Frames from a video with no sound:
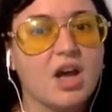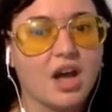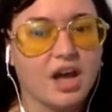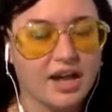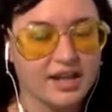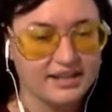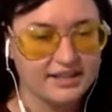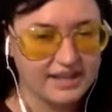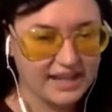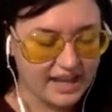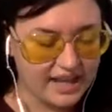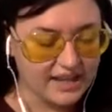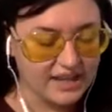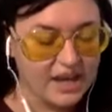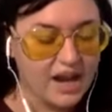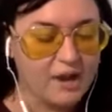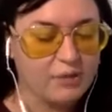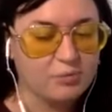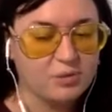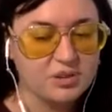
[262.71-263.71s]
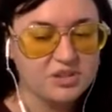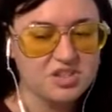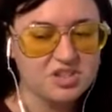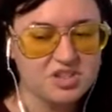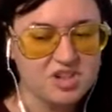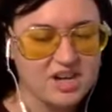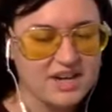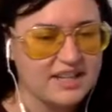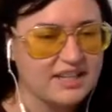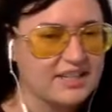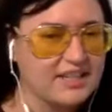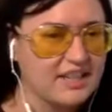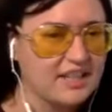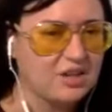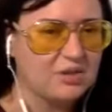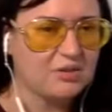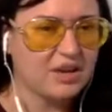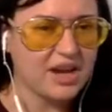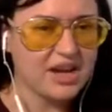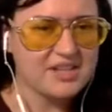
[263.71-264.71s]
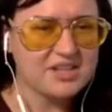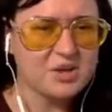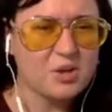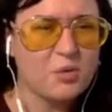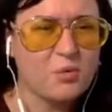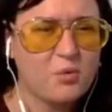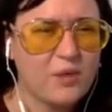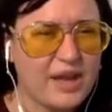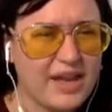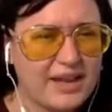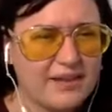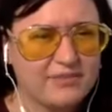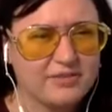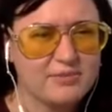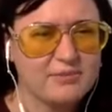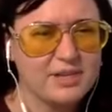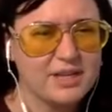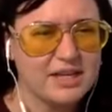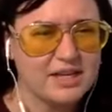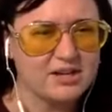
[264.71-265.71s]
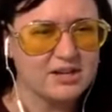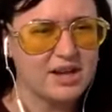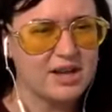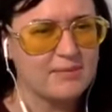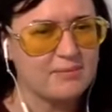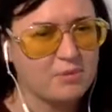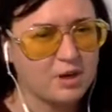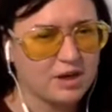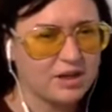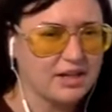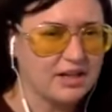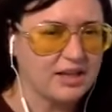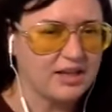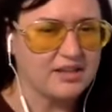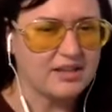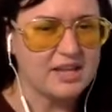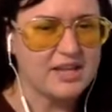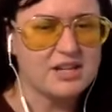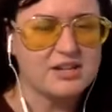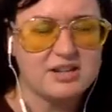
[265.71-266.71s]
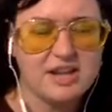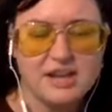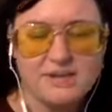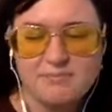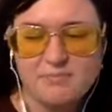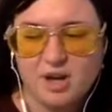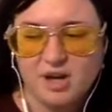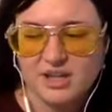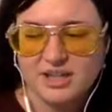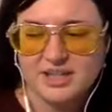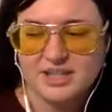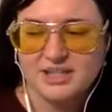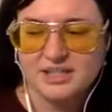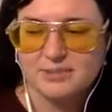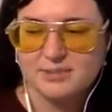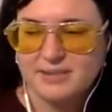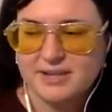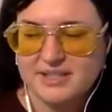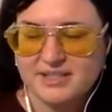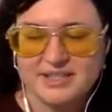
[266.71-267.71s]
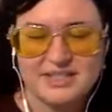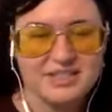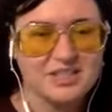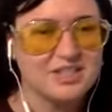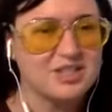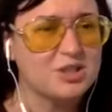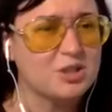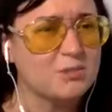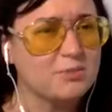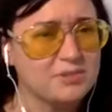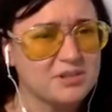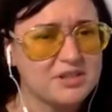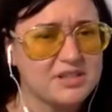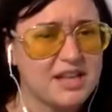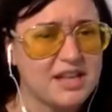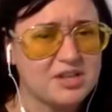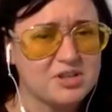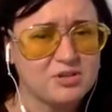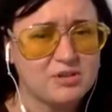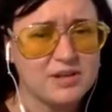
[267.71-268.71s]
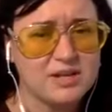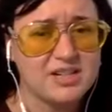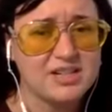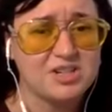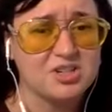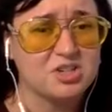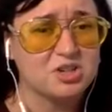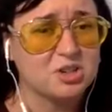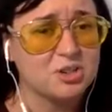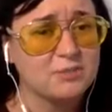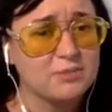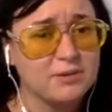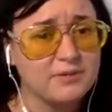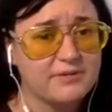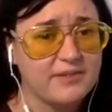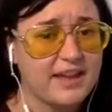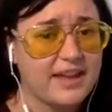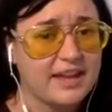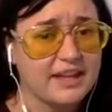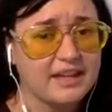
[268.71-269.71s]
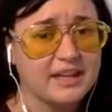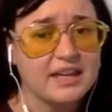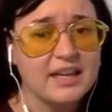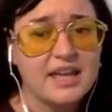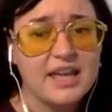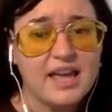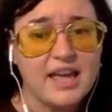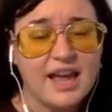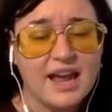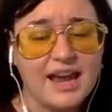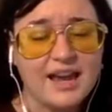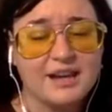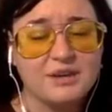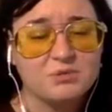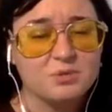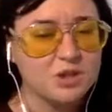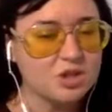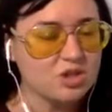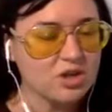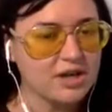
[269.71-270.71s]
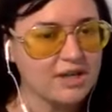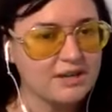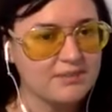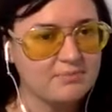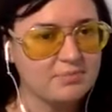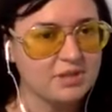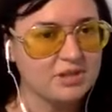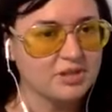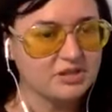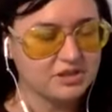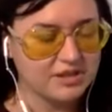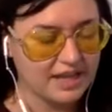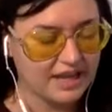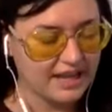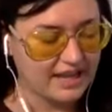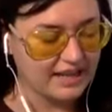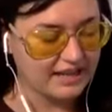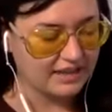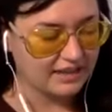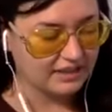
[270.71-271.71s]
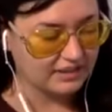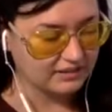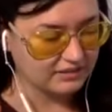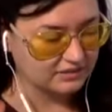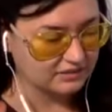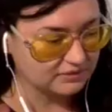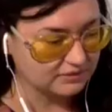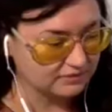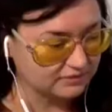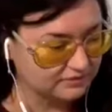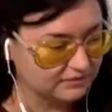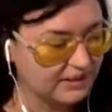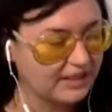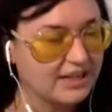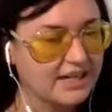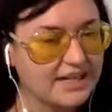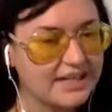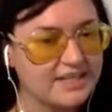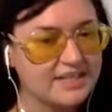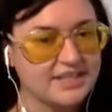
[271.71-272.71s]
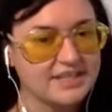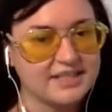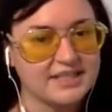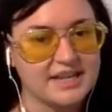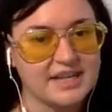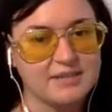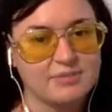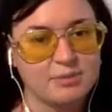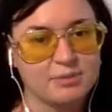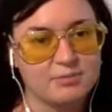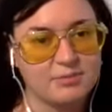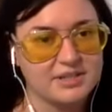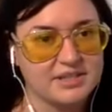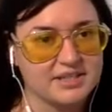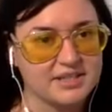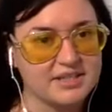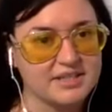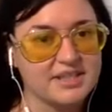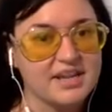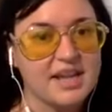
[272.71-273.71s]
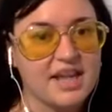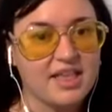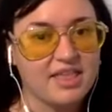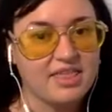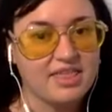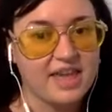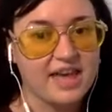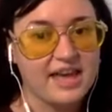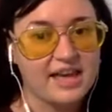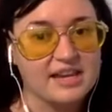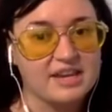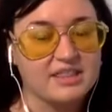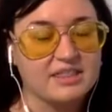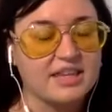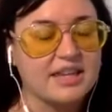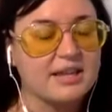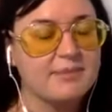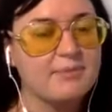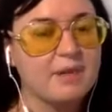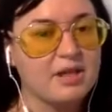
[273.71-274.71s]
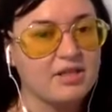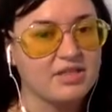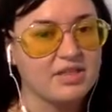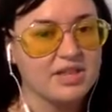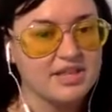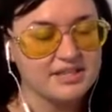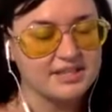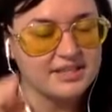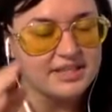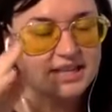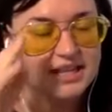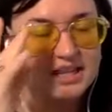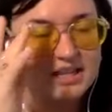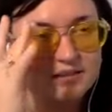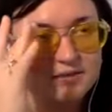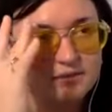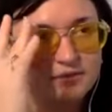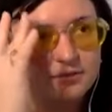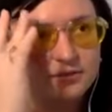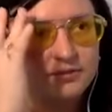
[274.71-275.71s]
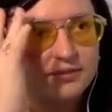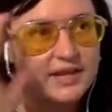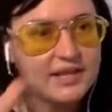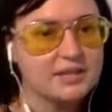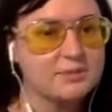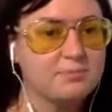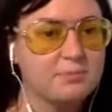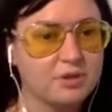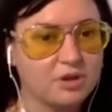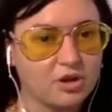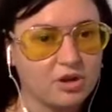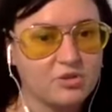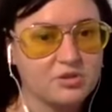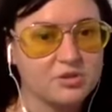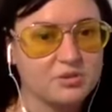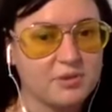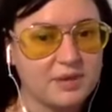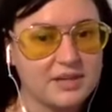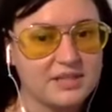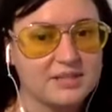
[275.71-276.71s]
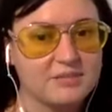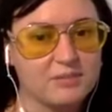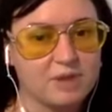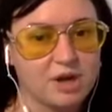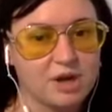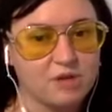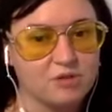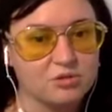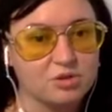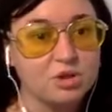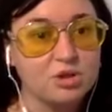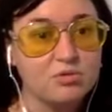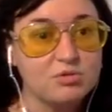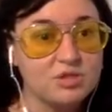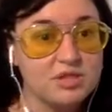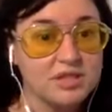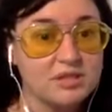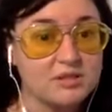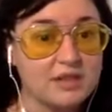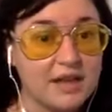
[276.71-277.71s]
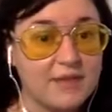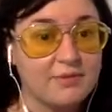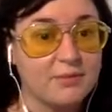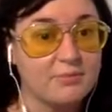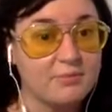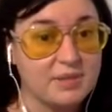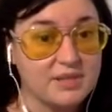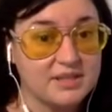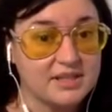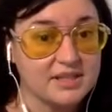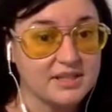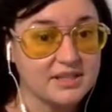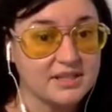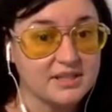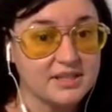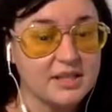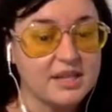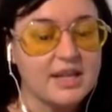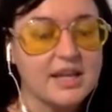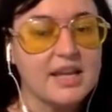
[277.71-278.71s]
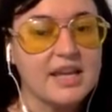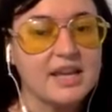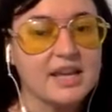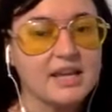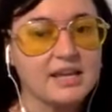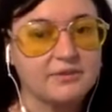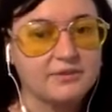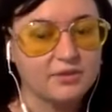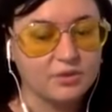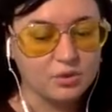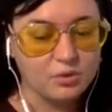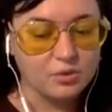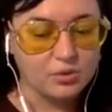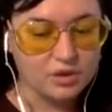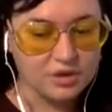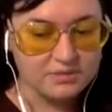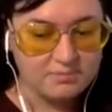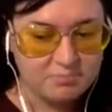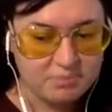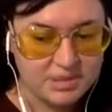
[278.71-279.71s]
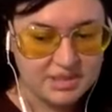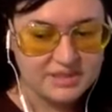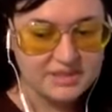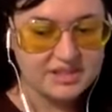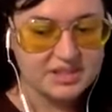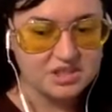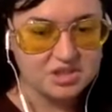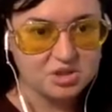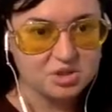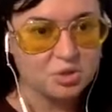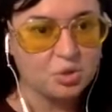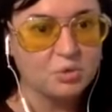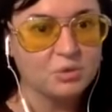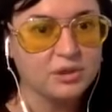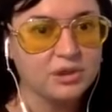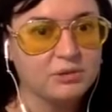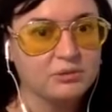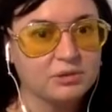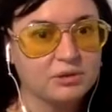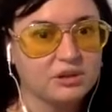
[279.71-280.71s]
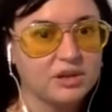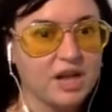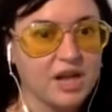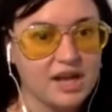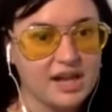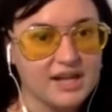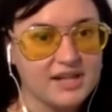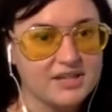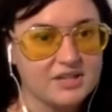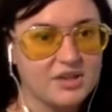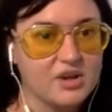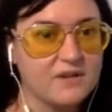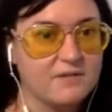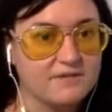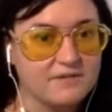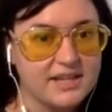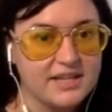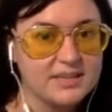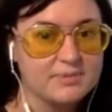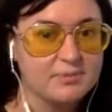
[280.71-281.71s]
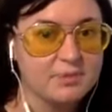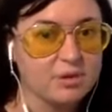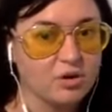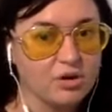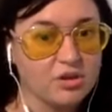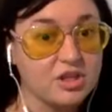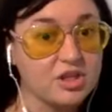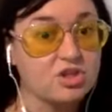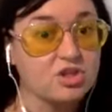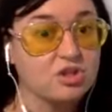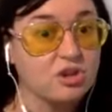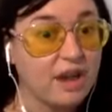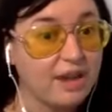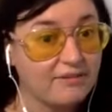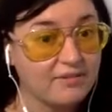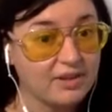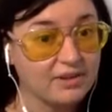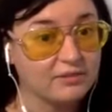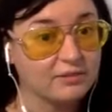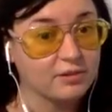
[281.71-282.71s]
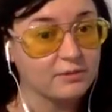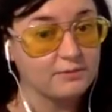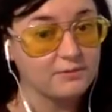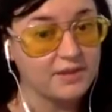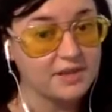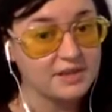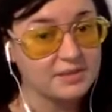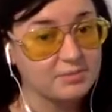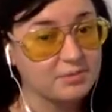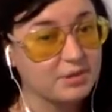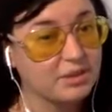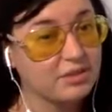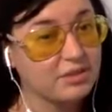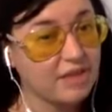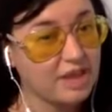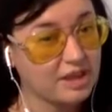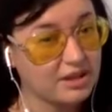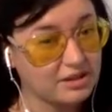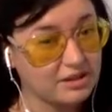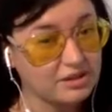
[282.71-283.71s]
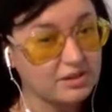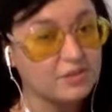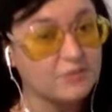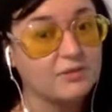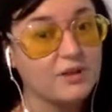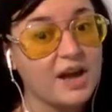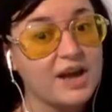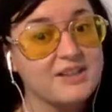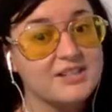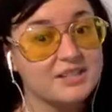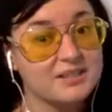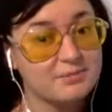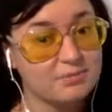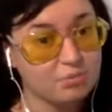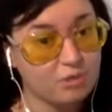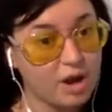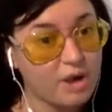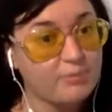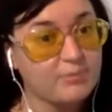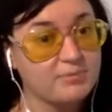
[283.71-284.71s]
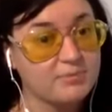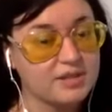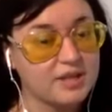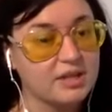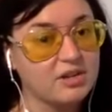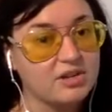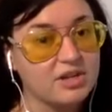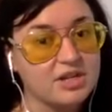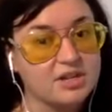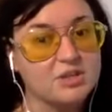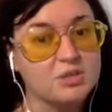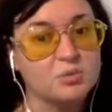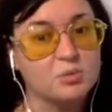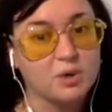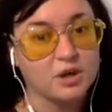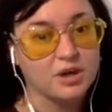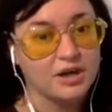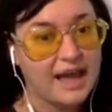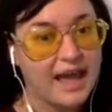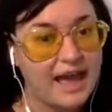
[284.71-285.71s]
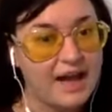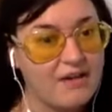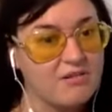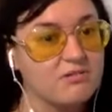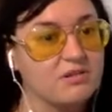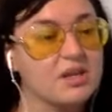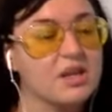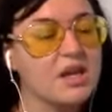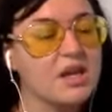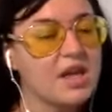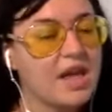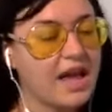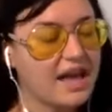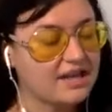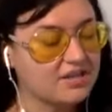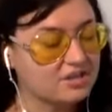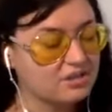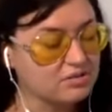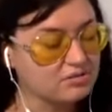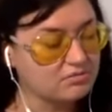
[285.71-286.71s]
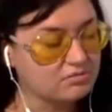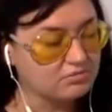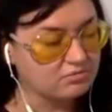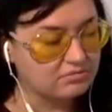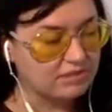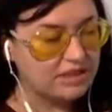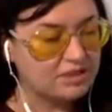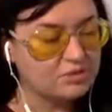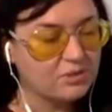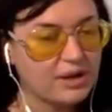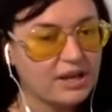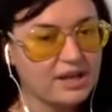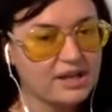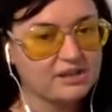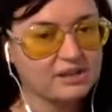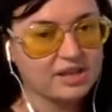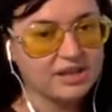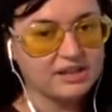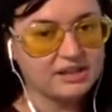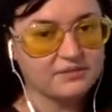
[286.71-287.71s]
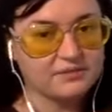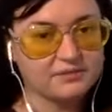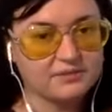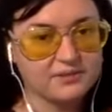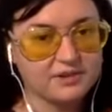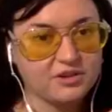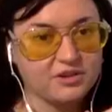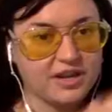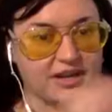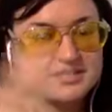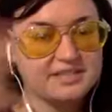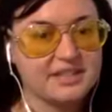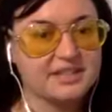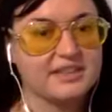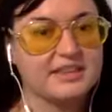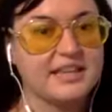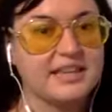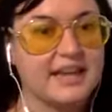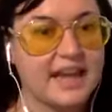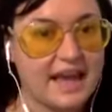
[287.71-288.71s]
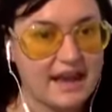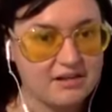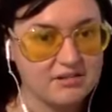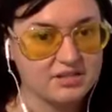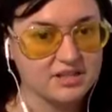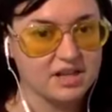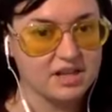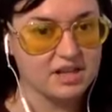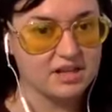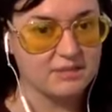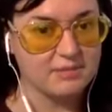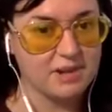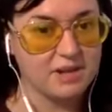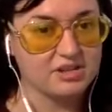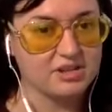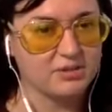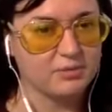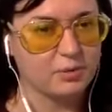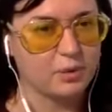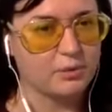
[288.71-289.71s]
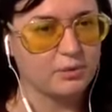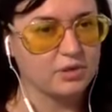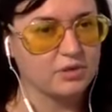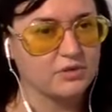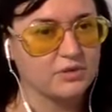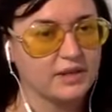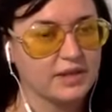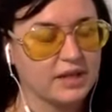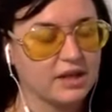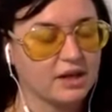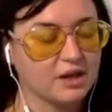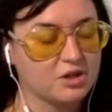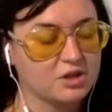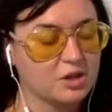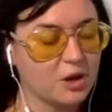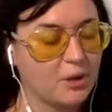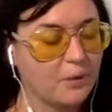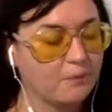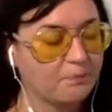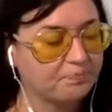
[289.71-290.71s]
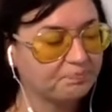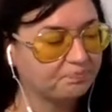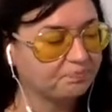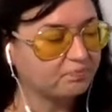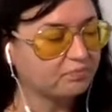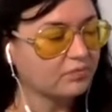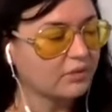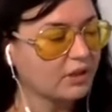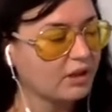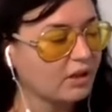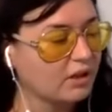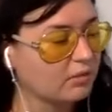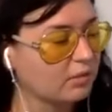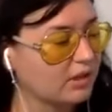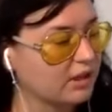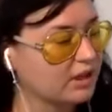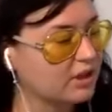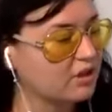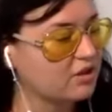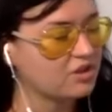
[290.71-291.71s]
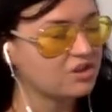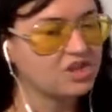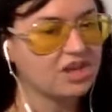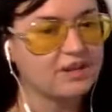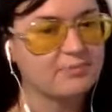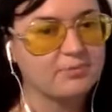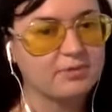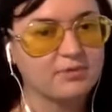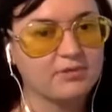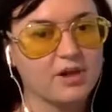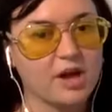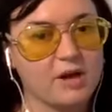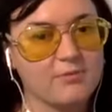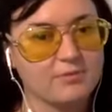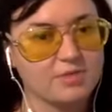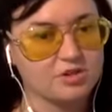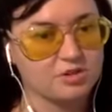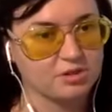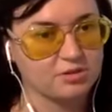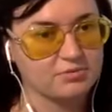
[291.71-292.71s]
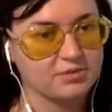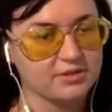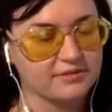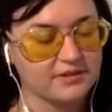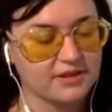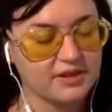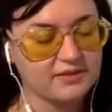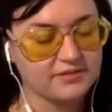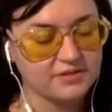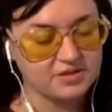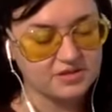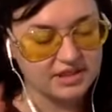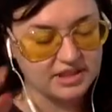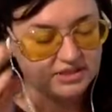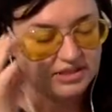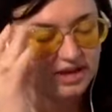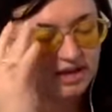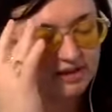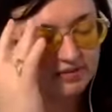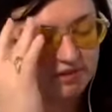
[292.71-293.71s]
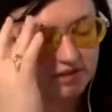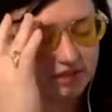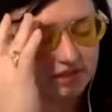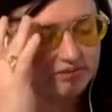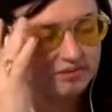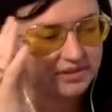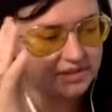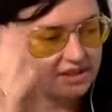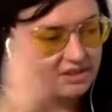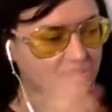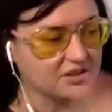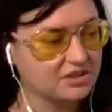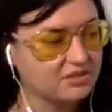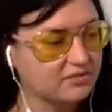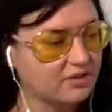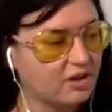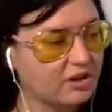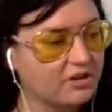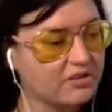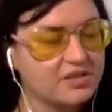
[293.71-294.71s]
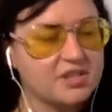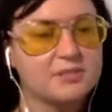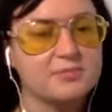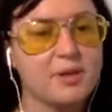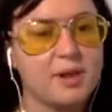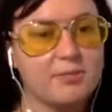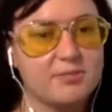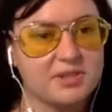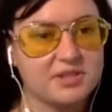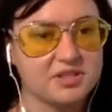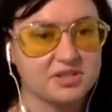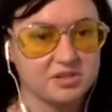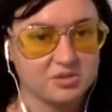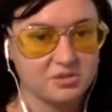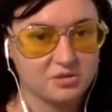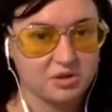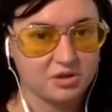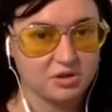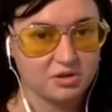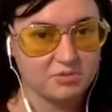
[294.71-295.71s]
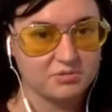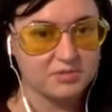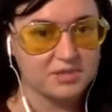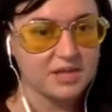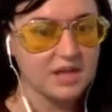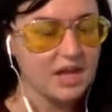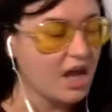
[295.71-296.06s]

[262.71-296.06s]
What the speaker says: Again, I want to try to get you guys away from the internet marketing. The internet marketing space is super saturated. It's super fake. And we're trying to build a very sustainable business. That, think about this, if Facebook goes away tomorrow, do you still have a business? If your business solely relies on Facebook or the traffic from Facebook, then you've got some problems that you need to work out. And so that's why I like for you guys to think outside of the box of what we're doing here. So we're going to go to Chamber of Commerce groups. The very first thing that I ever did was I looked for all of the small business owner groups.